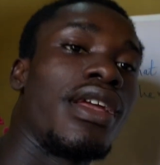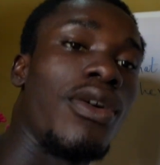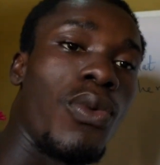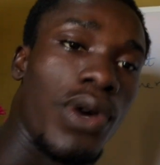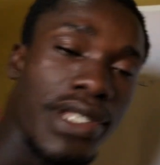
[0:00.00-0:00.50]

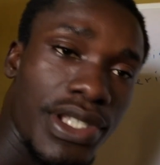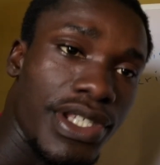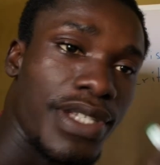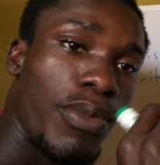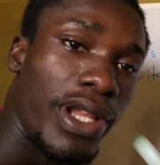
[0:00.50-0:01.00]
What
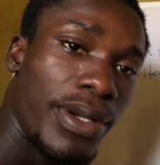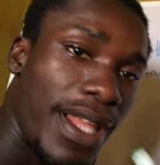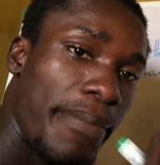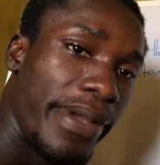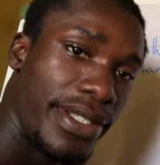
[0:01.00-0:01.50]
is the
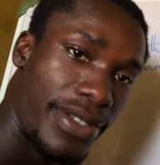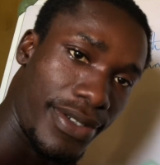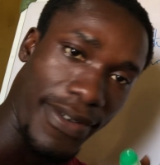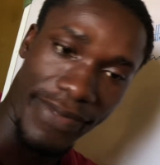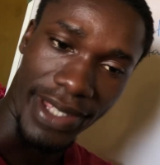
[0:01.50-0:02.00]
molecular basis
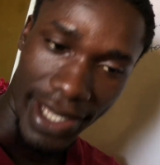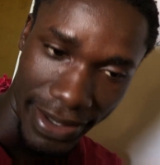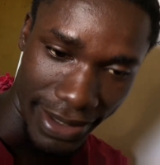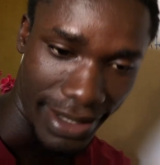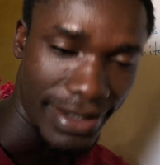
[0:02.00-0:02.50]
of
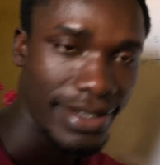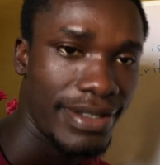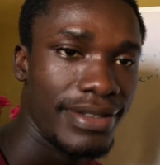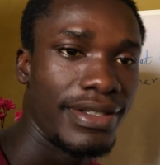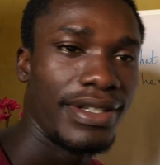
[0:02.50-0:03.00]
inheritance?